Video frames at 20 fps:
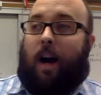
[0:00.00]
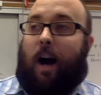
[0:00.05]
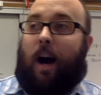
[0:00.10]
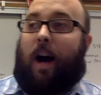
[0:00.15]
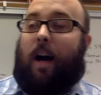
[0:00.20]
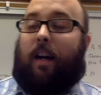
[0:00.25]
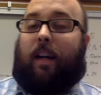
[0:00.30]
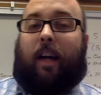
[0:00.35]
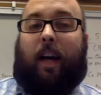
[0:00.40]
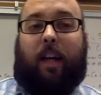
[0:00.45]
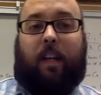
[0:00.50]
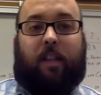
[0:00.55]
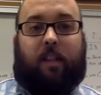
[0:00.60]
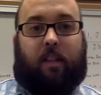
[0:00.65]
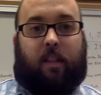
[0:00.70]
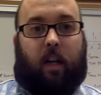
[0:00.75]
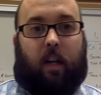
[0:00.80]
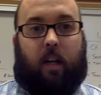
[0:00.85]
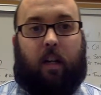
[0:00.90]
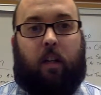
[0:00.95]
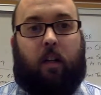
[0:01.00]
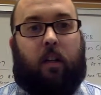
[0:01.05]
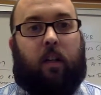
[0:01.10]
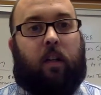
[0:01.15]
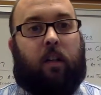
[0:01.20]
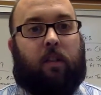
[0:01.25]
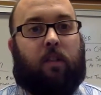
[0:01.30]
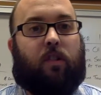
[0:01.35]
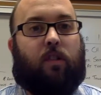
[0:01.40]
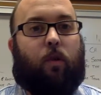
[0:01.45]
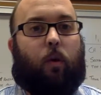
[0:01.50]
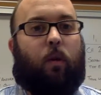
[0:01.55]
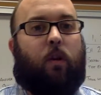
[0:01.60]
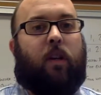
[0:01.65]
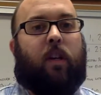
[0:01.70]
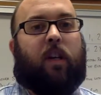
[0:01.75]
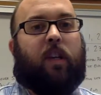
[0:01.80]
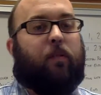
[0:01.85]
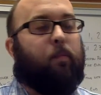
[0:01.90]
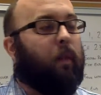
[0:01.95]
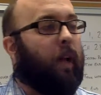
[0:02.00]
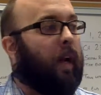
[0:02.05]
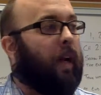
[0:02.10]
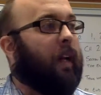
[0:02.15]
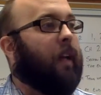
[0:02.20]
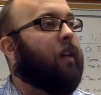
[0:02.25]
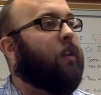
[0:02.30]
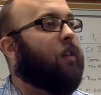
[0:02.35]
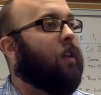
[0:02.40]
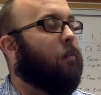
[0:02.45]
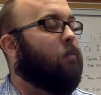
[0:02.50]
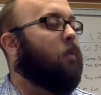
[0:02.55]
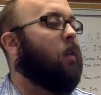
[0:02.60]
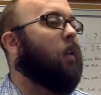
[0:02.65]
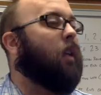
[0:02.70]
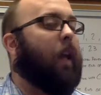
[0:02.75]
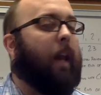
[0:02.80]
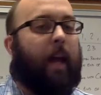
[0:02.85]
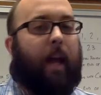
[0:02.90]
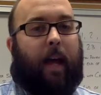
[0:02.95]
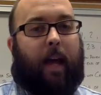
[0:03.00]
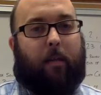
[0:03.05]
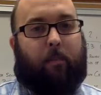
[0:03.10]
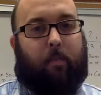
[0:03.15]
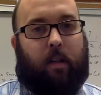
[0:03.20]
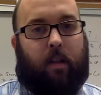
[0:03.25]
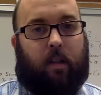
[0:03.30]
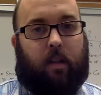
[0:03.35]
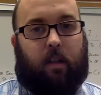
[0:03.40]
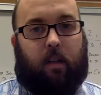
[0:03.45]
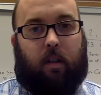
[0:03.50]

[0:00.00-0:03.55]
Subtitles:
A case study is a story explaining something that happened.